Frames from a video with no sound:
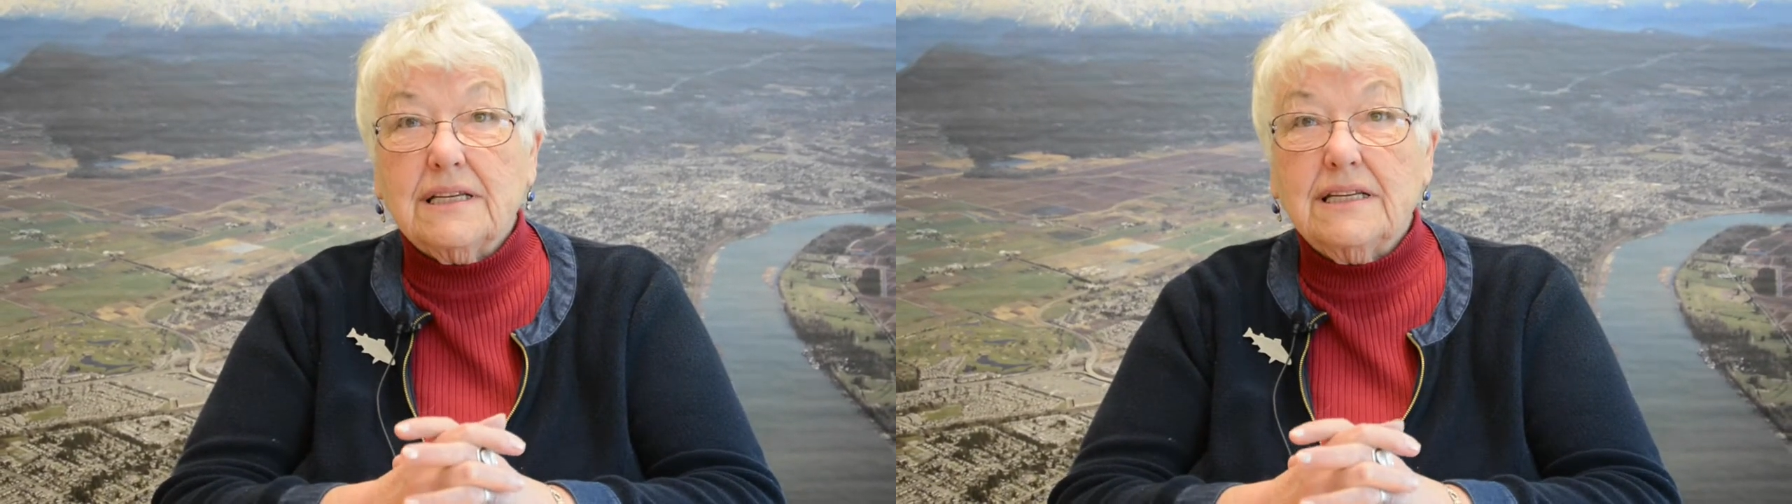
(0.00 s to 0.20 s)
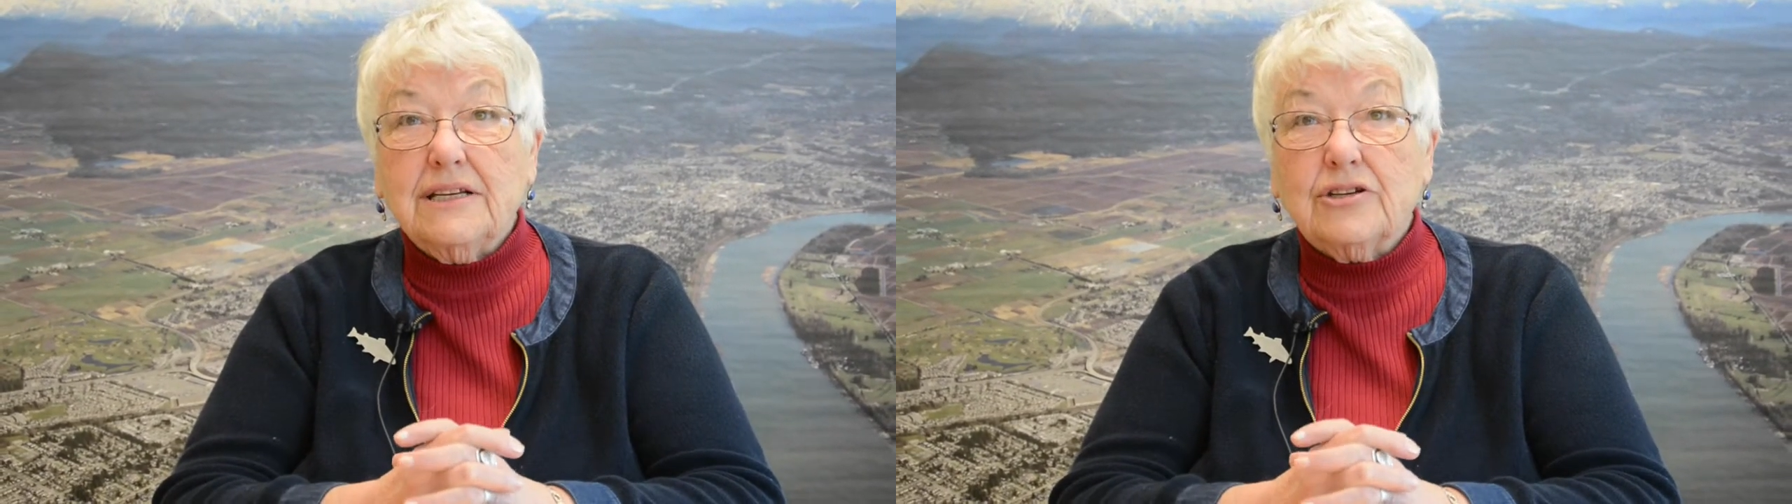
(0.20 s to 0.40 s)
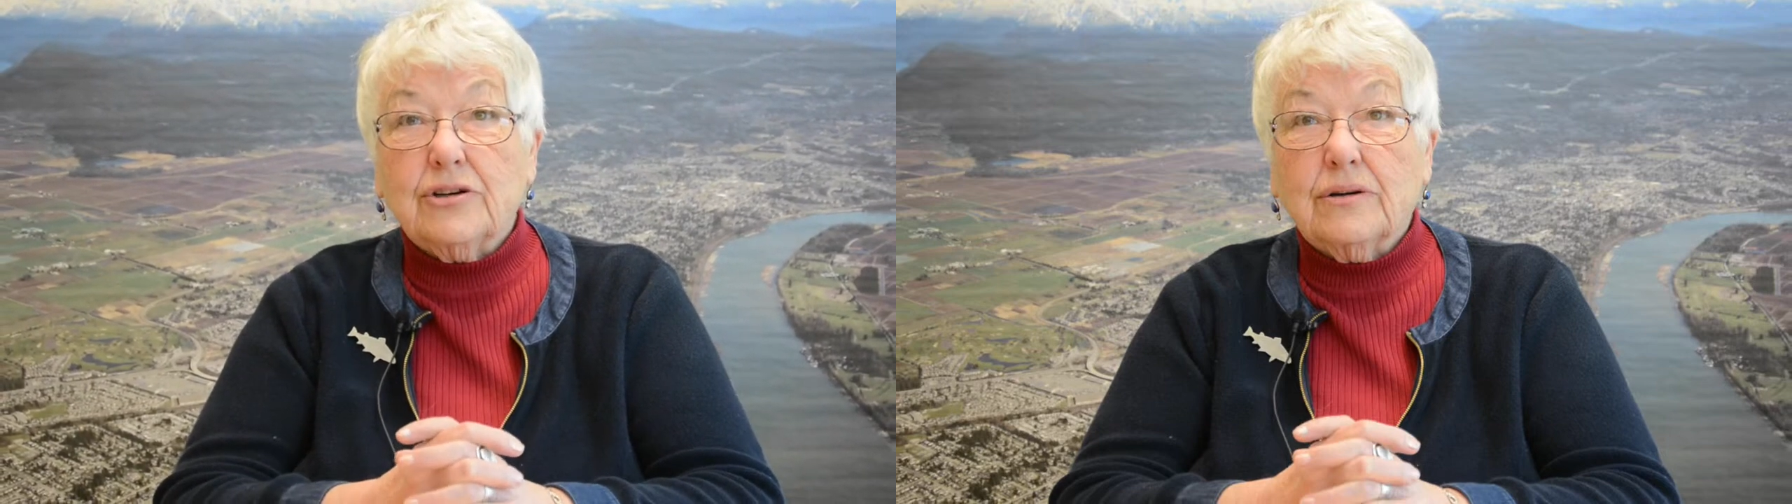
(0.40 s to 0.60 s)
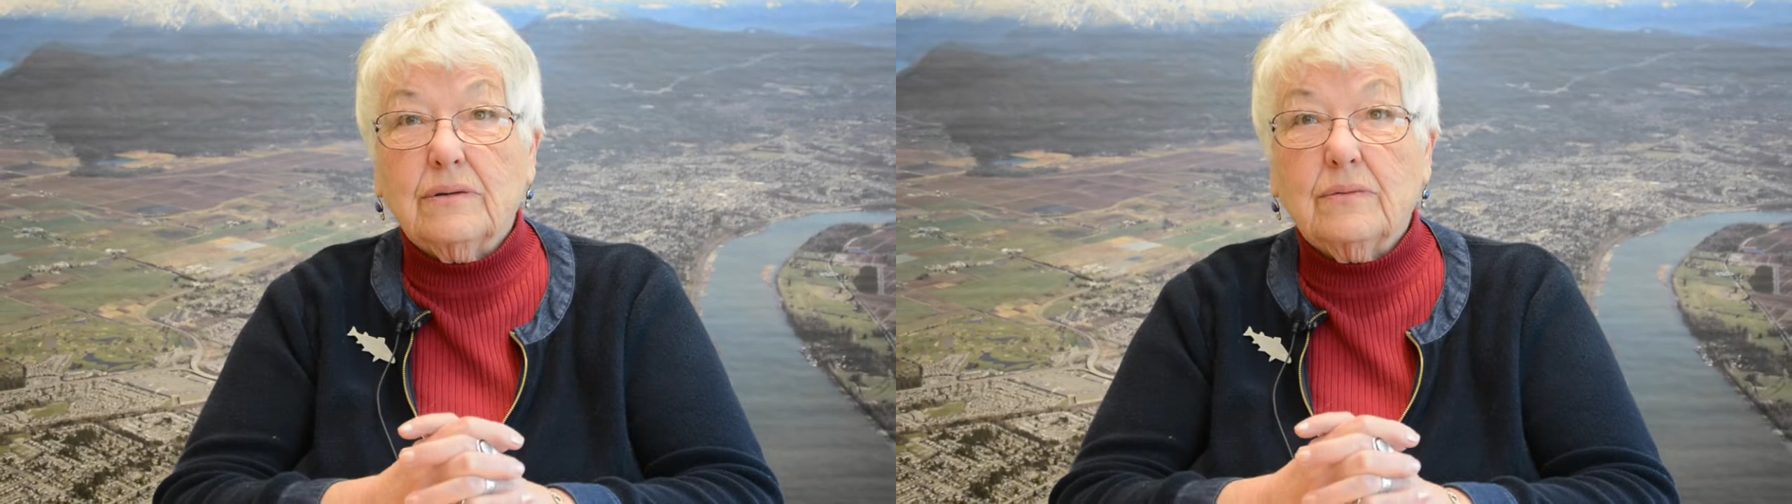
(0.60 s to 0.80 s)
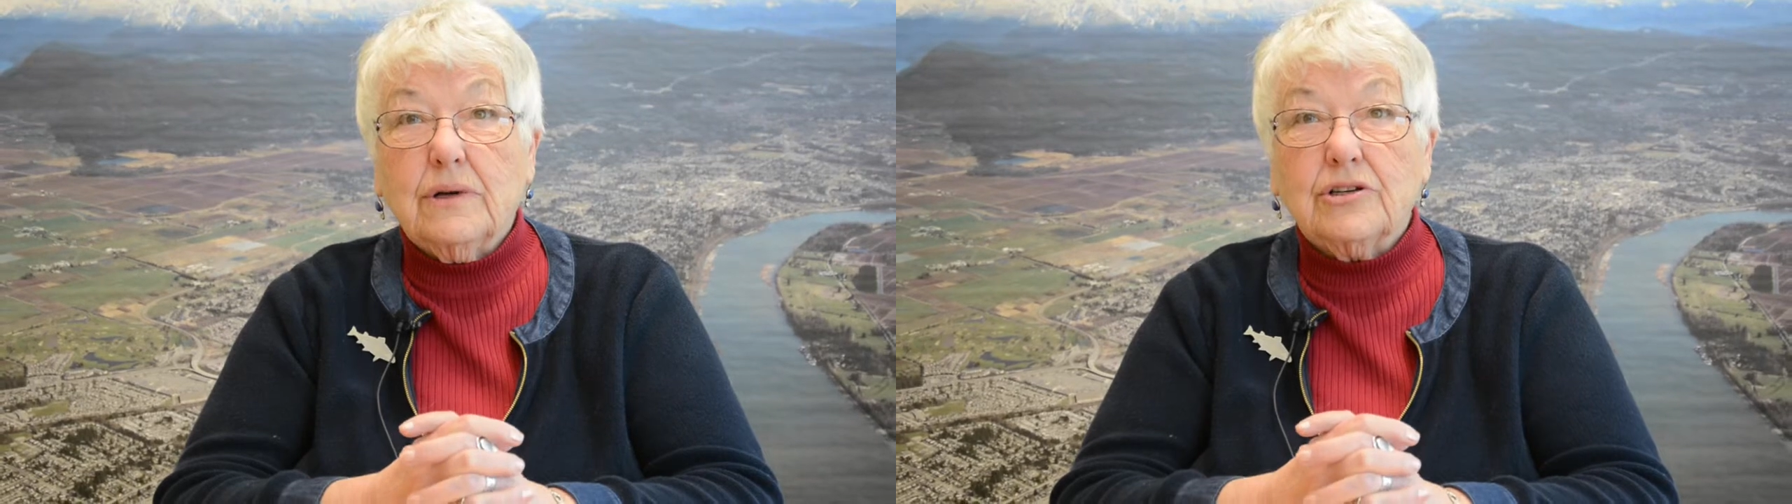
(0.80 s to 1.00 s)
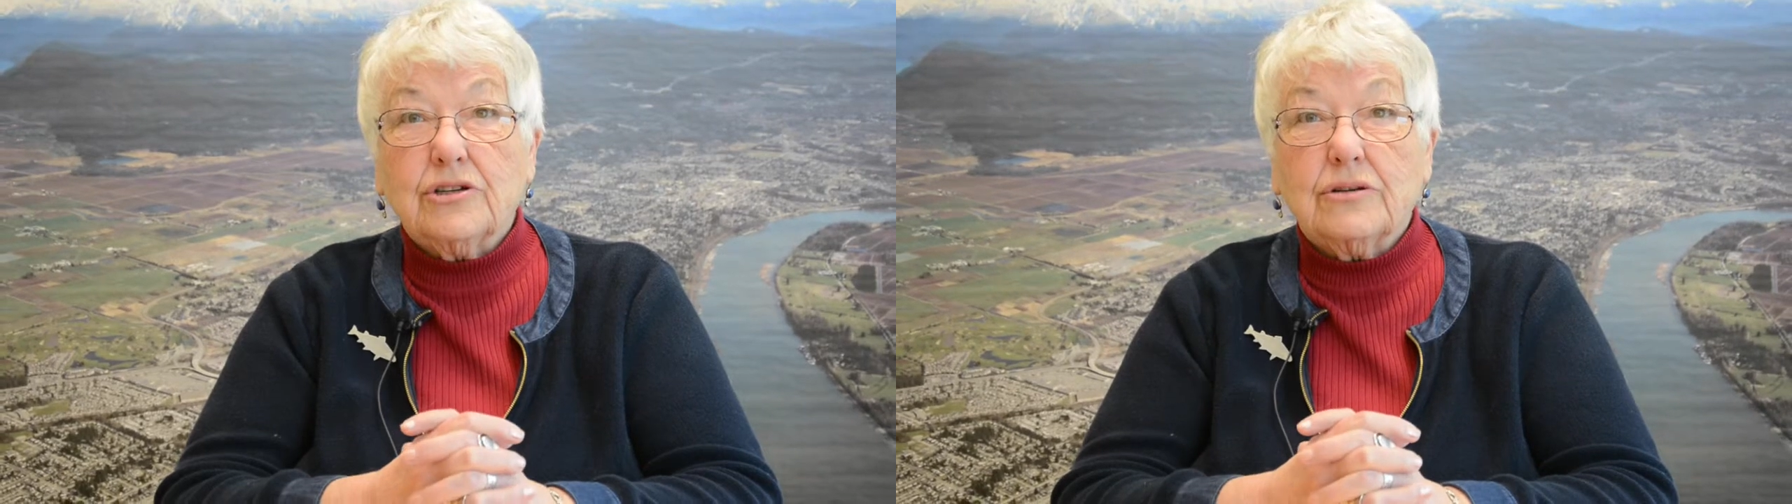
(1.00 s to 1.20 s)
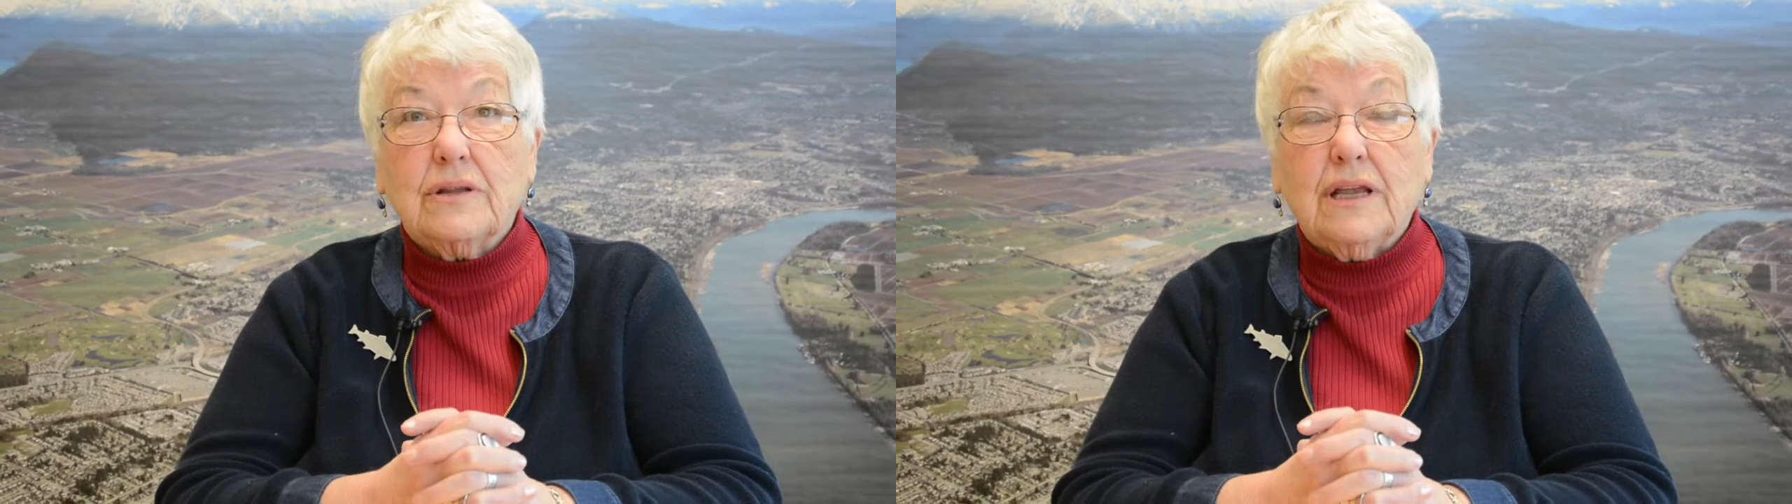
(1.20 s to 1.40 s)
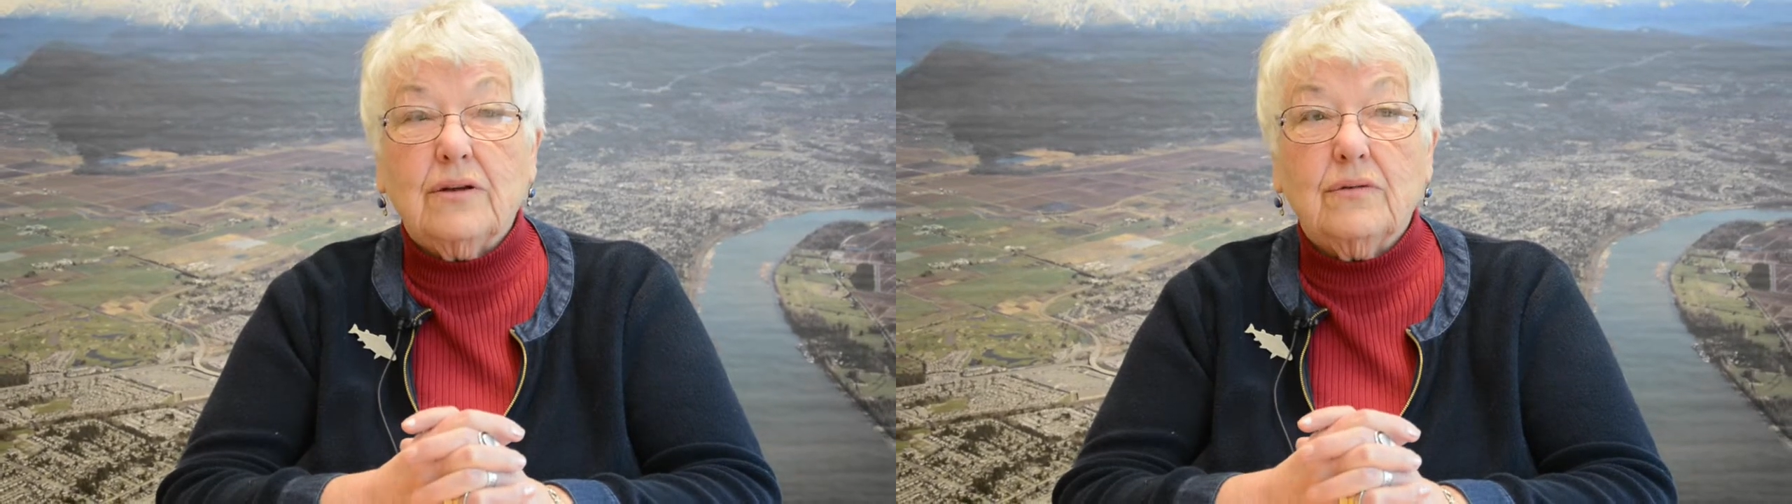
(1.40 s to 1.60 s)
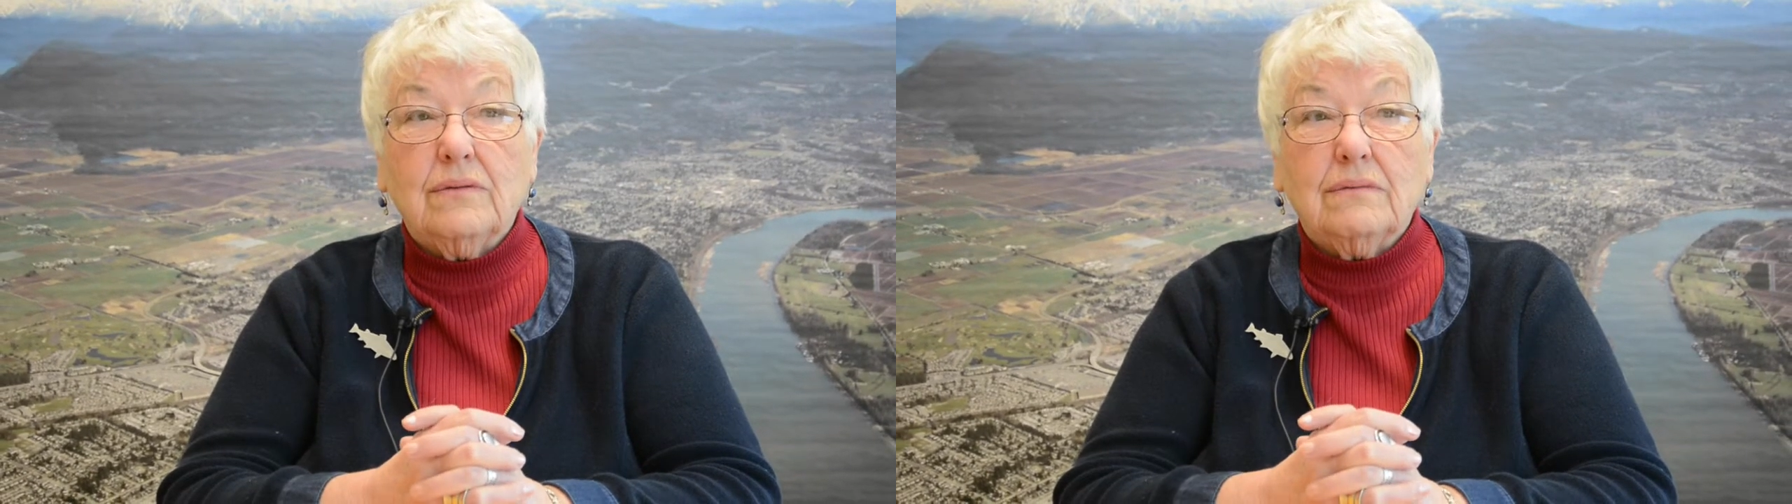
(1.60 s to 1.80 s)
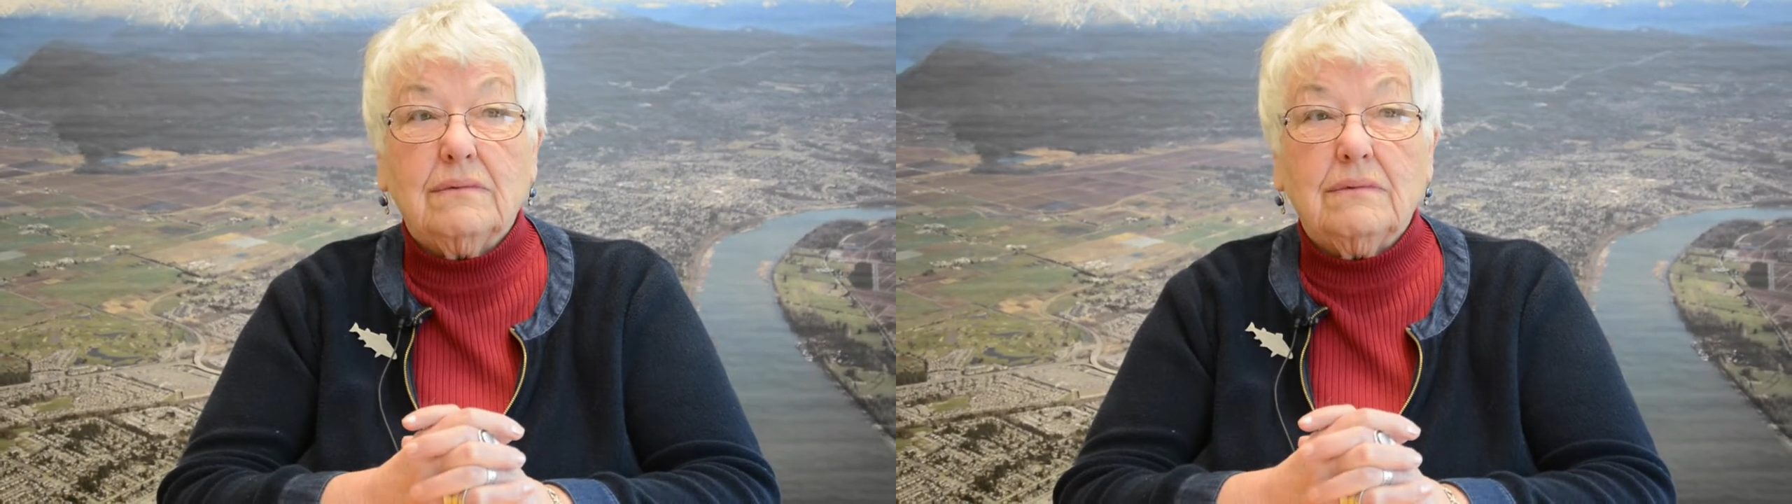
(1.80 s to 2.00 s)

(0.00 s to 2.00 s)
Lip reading: the teacher, which they don't